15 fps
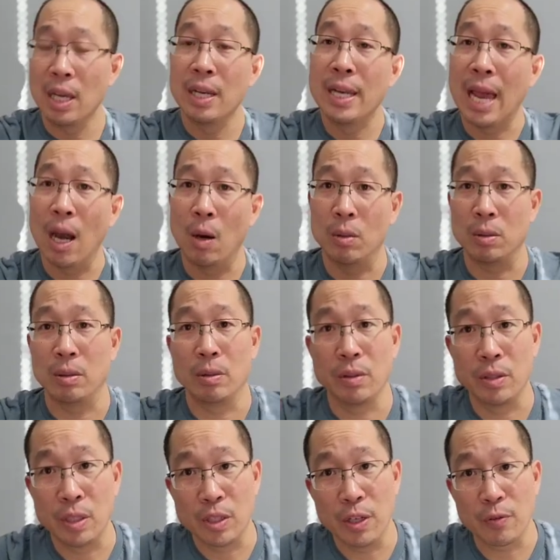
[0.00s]
Now,
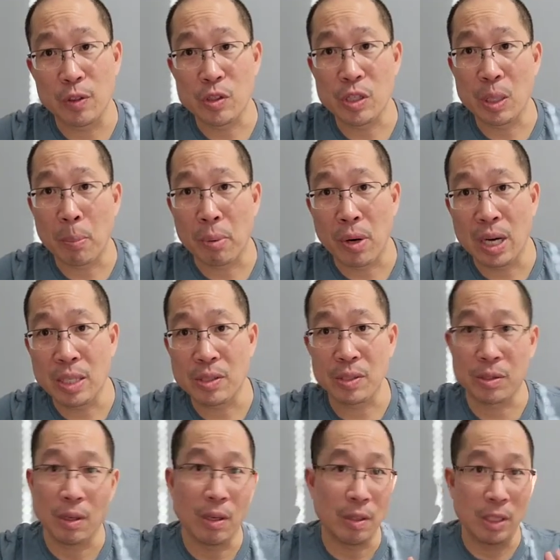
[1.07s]
the difference in the price
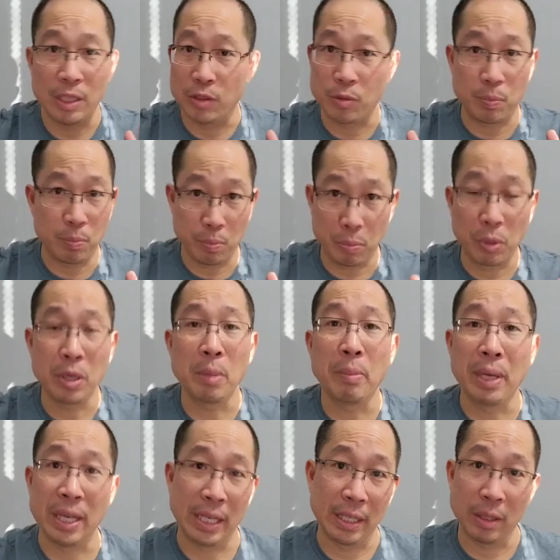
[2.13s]
is it's pretty
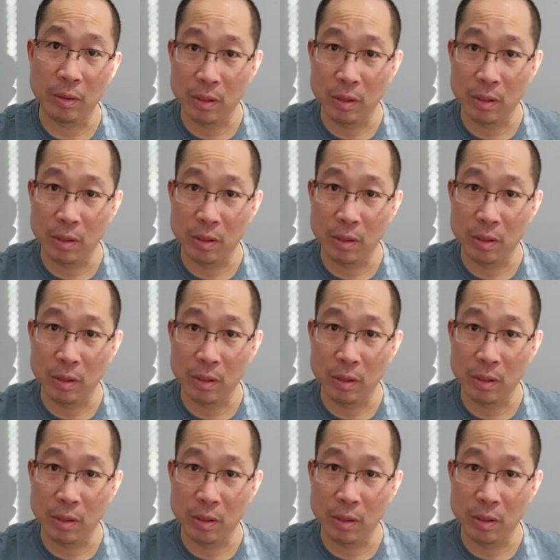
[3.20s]
big.